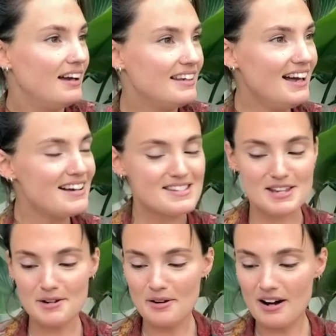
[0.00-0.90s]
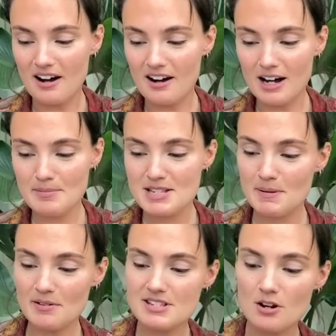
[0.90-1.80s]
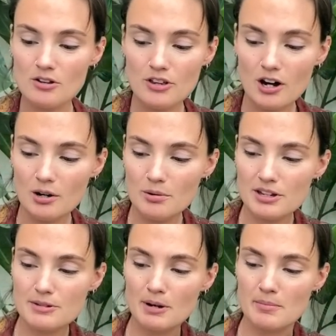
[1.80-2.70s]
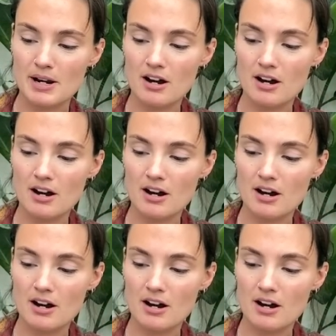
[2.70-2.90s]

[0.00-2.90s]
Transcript: Yeah, so I mean, to be honest, on the whole at the moment,